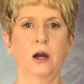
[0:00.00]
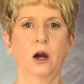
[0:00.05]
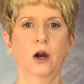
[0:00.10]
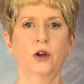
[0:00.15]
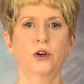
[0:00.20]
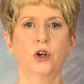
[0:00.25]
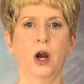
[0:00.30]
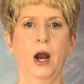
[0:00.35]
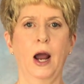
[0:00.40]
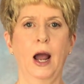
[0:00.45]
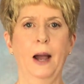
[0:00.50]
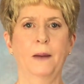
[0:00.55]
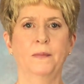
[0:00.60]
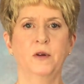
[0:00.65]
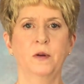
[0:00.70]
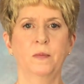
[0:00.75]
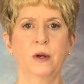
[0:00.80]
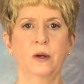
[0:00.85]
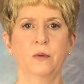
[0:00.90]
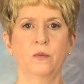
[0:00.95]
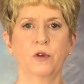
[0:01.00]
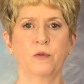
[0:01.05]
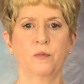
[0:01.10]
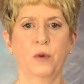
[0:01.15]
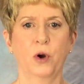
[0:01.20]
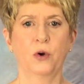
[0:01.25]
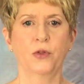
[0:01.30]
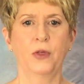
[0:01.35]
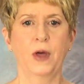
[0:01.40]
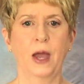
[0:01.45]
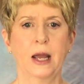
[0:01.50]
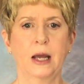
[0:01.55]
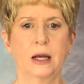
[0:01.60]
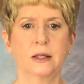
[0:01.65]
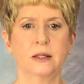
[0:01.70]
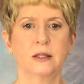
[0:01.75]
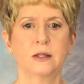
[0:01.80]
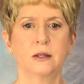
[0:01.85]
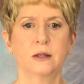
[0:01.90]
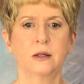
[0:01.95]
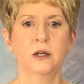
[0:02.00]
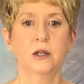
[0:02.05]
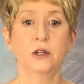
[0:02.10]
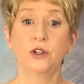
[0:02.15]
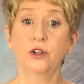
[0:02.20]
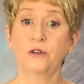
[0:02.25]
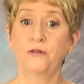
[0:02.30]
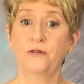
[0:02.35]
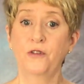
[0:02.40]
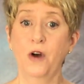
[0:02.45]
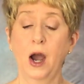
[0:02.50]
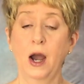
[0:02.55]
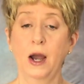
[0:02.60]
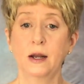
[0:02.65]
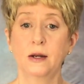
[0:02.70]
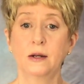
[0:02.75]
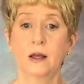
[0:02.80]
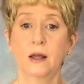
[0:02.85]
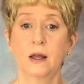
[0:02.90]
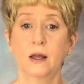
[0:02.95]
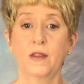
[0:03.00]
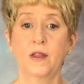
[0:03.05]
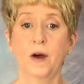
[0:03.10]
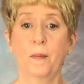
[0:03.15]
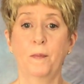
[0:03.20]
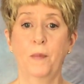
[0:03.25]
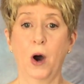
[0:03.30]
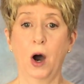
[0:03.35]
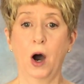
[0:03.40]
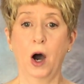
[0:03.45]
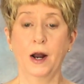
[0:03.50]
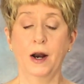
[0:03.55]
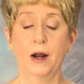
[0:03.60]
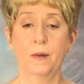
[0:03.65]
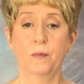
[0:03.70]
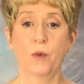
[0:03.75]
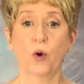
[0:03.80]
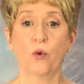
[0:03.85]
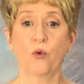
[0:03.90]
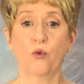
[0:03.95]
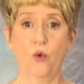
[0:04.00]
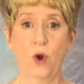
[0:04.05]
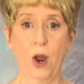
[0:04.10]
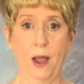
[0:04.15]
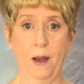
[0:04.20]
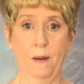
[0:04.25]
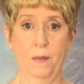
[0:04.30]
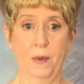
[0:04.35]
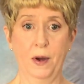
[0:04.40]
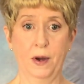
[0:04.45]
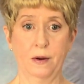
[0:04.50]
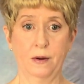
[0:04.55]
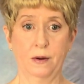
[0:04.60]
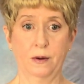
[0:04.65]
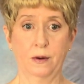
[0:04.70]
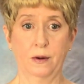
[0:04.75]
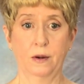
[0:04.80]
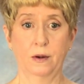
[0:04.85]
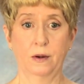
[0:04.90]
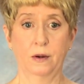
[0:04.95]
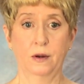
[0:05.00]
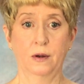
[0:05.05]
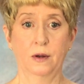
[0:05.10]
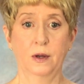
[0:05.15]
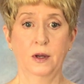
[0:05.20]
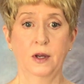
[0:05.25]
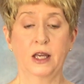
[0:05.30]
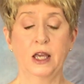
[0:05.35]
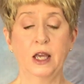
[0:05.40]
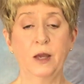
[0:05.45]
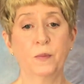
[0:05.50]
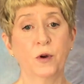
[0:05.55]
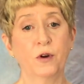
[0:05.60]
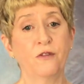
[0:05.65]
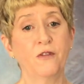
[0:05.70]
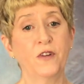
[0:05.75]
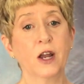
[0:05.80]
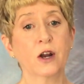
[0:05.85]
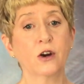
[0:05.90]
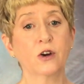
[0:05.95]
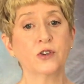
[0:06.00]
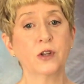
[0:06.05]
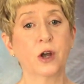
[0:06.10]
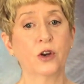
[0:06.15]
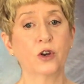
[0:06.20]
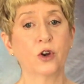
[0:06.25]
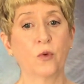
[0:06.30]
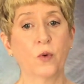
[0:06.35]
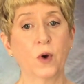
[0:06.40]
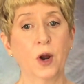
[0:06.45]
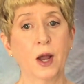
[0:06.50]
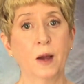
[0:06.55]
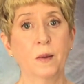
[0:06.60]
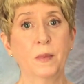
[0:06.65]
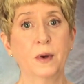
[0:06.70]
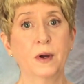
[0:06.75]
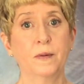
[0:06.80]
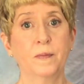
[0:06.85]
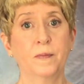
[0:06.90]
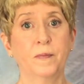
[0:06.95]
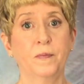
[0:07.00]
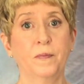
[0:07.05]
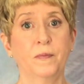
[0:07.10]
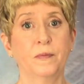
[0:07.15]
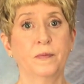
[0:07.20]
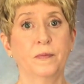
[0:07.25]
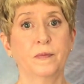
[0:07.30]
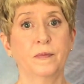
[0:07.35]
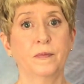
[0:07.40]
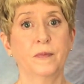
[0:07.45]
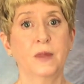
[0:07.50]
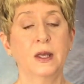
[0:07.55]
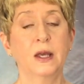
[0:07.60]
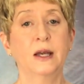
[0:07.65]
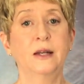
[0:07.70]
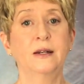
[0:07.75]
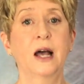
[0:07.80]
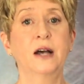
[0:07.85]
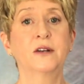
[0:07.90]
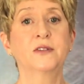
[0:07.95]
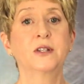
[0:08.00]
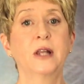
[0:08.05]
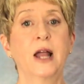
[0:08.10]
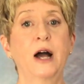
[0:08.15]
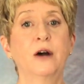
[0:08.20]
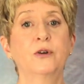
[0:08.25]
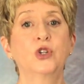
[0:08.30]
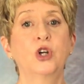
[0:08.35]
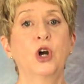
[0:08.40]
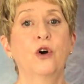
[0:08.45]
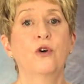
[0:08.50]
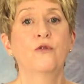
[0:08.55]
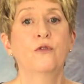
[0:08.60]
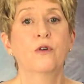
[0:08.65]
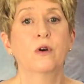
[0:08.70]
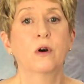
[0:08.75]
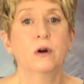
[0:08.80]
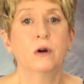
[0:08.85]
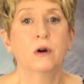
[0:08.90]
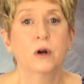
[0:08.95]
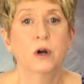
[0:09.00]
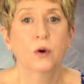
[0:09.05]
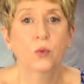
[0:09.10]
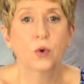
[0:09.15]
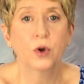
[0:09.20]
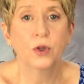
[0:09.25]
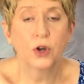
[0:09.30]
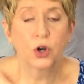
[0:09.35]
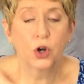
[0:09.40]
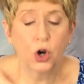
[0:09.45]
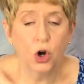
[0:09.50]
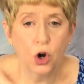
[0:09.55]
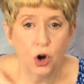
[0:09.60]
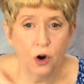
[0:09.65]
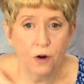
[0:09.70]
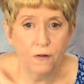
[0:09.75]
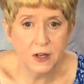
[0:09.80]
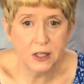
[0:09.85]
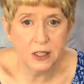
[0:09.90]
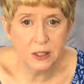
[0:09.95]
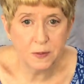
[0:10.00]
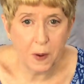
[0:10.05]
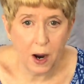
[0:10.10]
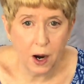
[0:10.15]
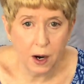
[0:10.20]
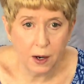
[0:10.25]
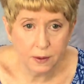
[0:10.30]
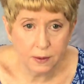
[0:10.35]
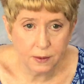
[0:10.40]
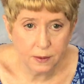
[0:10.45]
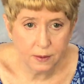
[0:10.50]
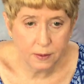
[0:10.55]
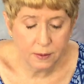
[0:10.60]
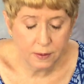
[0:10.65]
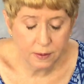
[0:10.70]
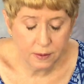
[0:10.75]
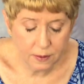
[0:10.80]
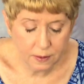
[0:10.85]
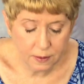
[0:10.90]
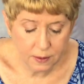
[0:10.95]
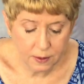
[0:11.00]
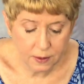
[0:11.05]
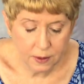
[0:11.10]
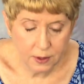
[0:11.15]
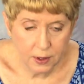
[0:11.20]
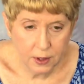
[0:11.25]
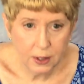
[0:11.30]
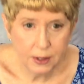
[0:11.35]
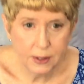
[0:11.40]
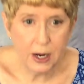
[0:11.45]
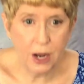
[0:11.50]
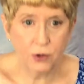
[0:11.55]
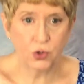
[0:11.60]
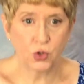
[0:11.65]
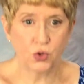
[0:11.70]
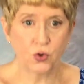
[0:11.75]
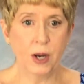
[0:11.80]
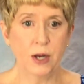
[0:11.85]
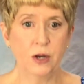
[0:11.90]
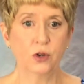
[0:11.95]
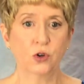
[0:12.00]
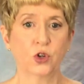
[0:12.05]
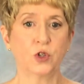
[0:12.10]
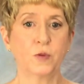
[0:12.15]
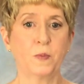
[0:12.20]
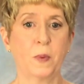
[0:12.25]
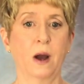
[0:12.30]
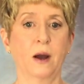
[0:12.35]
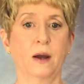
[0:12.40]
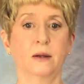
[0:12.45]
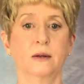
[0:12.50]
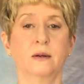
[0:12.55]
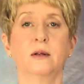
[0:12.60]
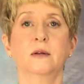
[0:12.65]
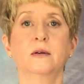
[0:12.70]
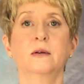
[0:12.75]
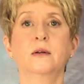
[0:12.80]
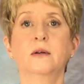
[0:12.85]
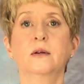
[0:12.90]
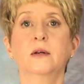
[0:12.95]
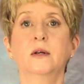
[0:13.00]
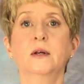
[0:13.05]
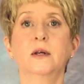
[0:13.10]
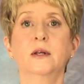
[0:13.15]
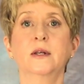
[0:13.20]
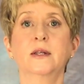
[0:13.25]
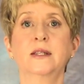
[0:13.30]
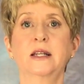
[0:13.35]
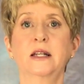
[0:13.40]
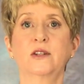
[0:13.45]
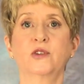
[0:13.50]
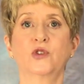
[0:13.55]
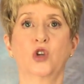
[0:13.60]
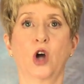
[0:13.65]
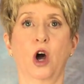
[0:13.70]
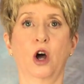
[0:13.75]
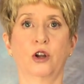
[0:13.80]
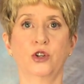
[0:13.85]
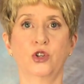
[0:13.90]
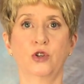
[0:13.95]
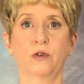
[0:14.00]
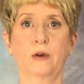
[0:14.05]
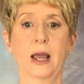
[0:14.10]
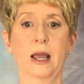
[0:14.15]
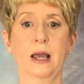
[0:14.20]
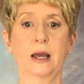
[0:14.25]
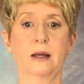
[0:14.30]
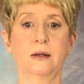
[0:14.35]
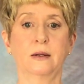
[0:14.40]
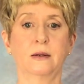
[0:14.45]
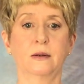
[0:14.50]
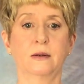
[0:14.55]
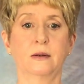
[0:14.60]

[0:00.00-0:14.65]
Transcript: on your abdomen with both hands to find the bottom rib. Keep your fingers on your rib. Now slouch over with a curvy spine. Now straighten your spine. Sit as tall as you can.